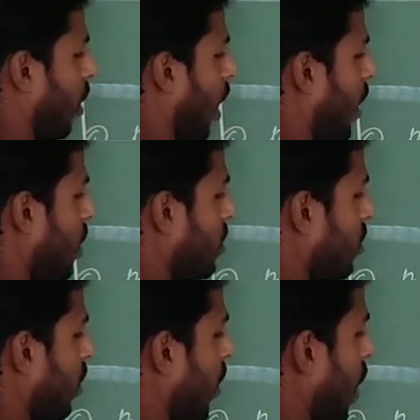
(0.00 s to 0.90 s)

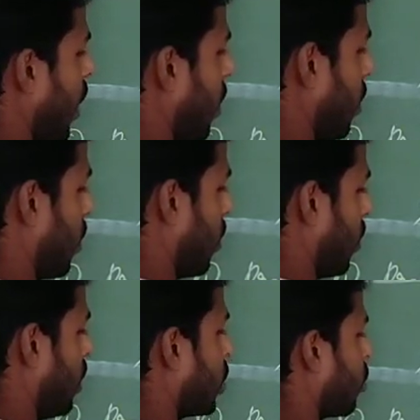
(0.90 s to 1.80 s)

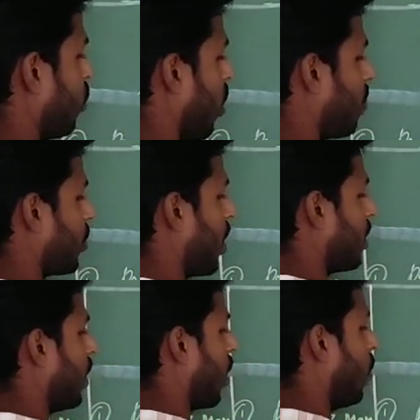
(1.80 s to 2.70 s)
ICAI, Institute of
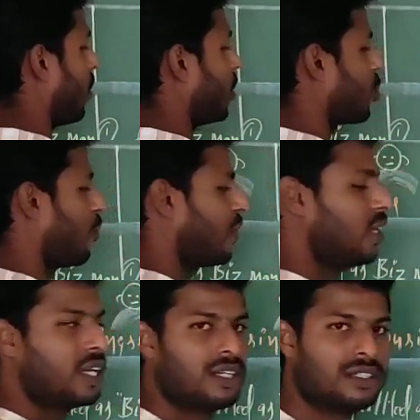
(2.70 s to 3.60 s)
Chartered Accountants of
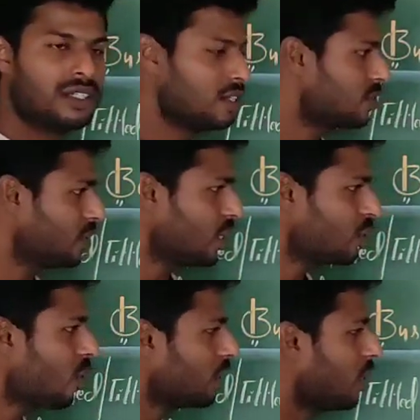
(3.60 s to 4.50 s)
India. So
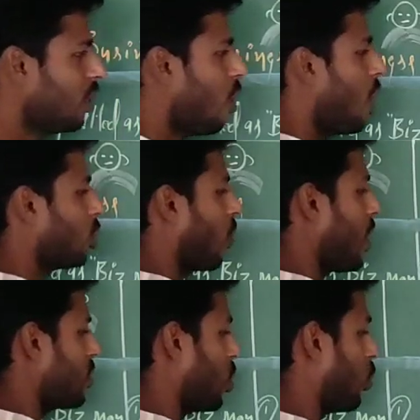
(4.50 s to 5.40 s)
these are the
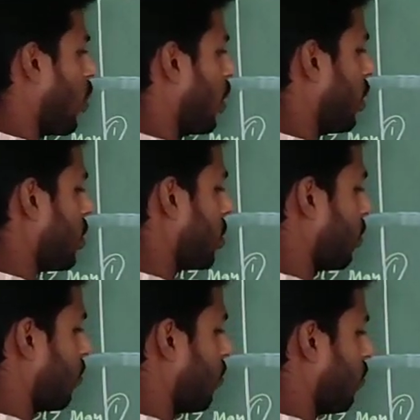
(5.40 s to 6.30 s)
authorized authorities
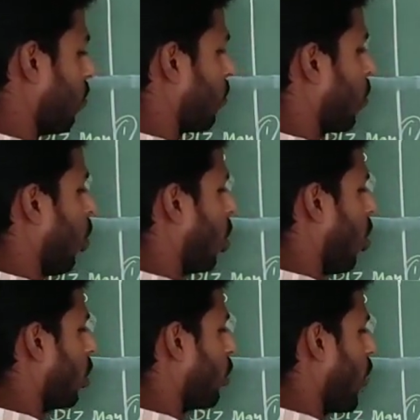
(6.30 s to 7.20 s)
or
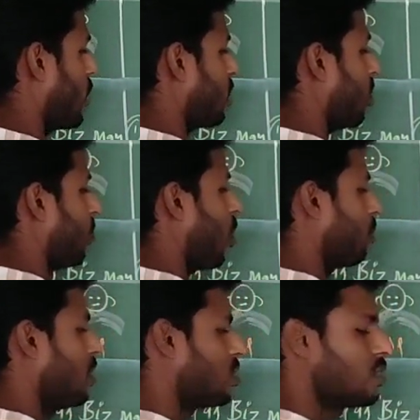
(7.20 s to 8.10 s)
authorized
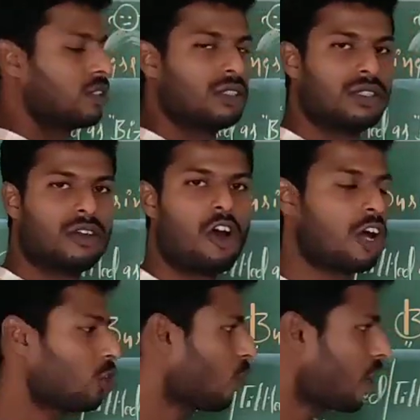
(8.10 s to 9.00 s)
departments
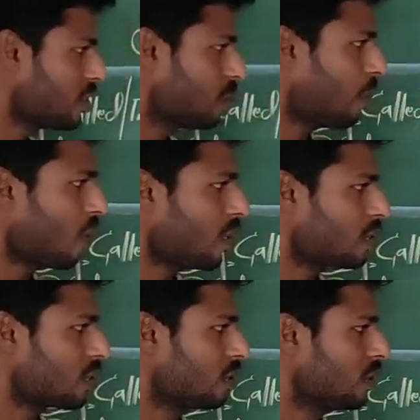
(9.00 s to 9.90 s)
or authorized
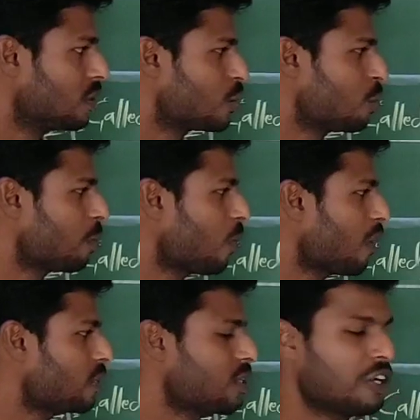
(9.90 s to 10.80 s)
bodies to
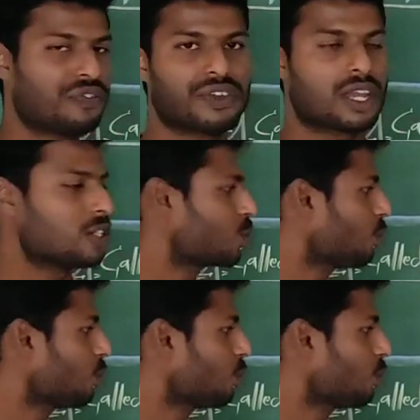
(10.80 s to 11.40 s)
provide certificates.